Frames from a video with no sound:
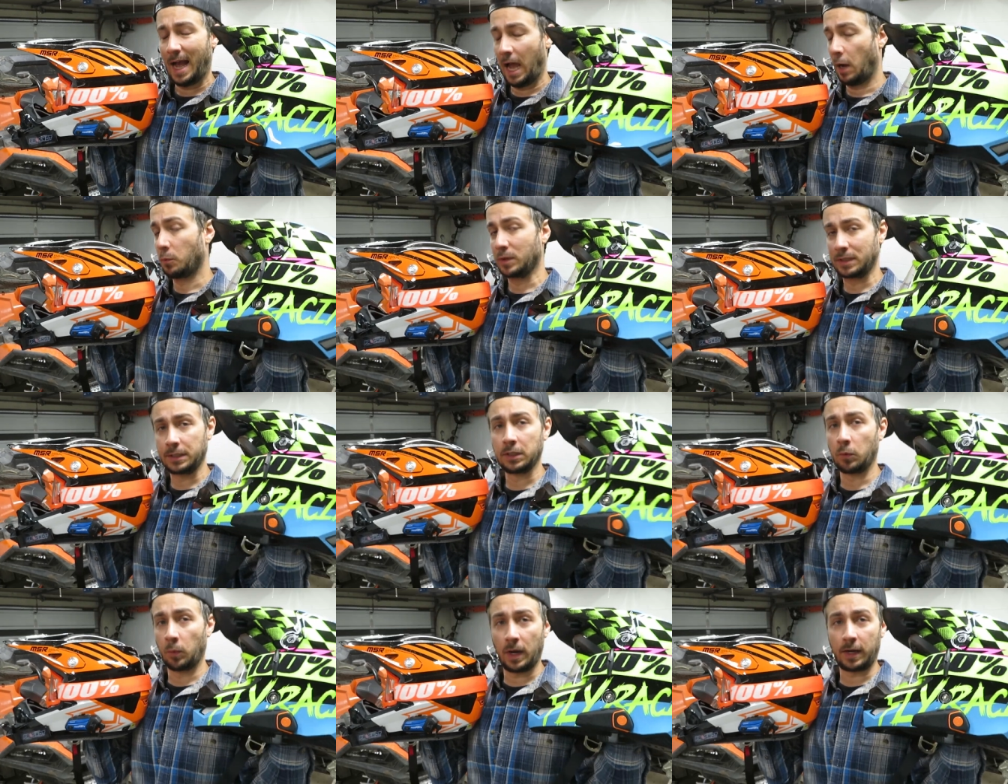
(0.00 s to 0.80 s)
I would
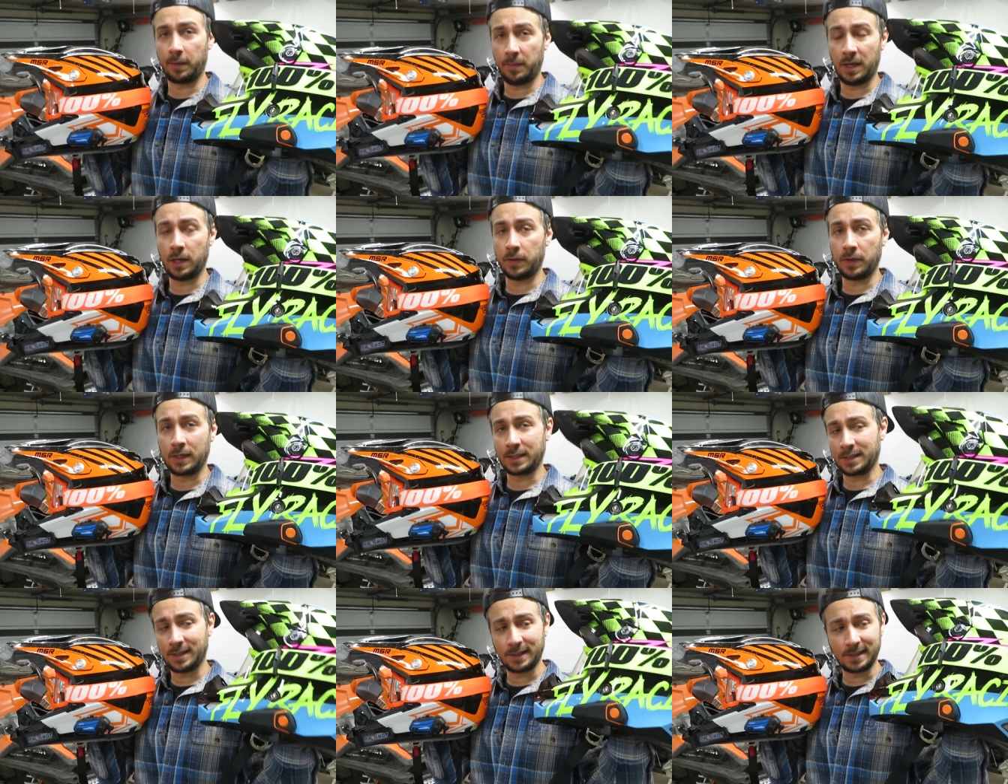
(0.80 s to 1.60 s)
still recommend
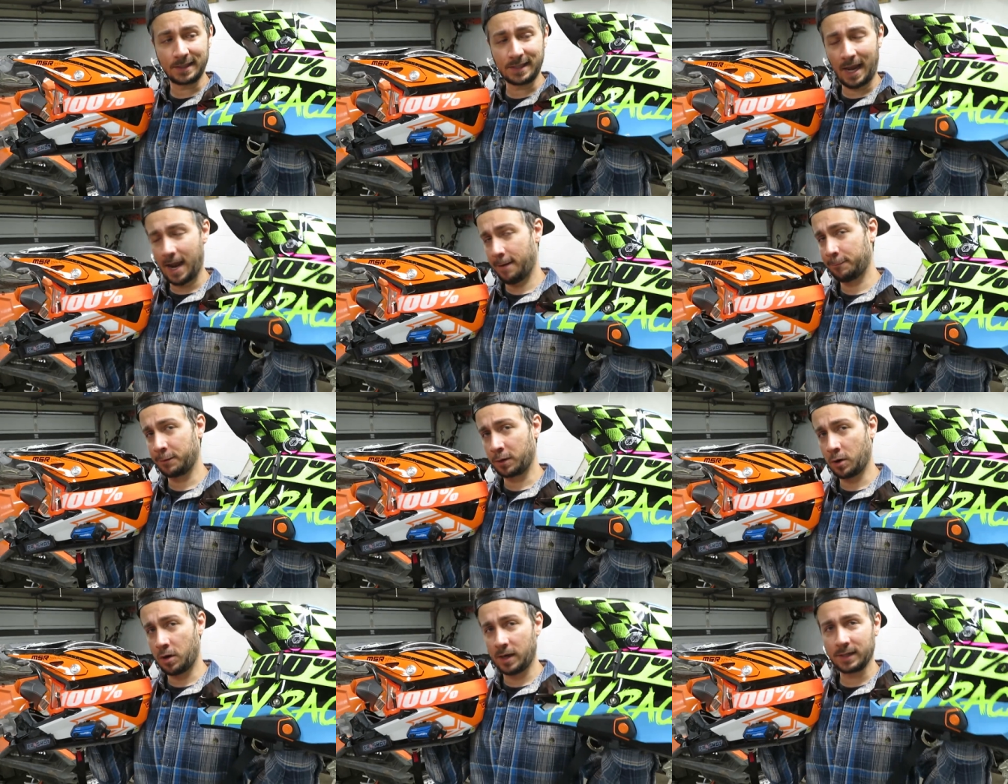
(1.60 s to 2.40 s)
this. This is half
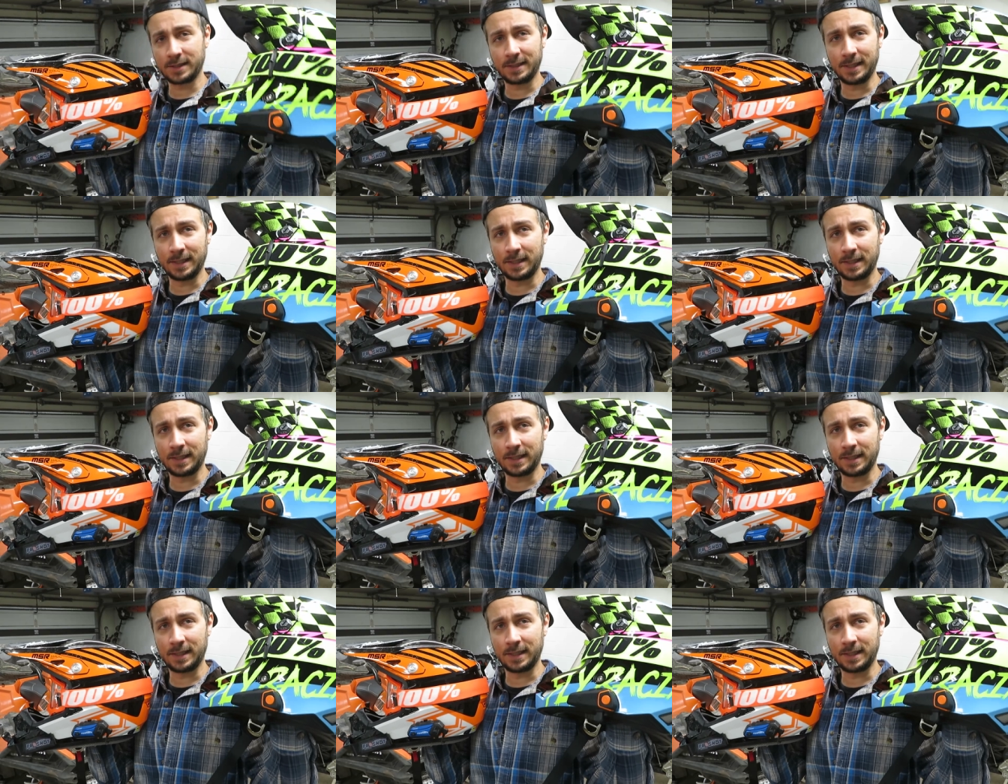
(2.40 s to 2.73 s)
the cost.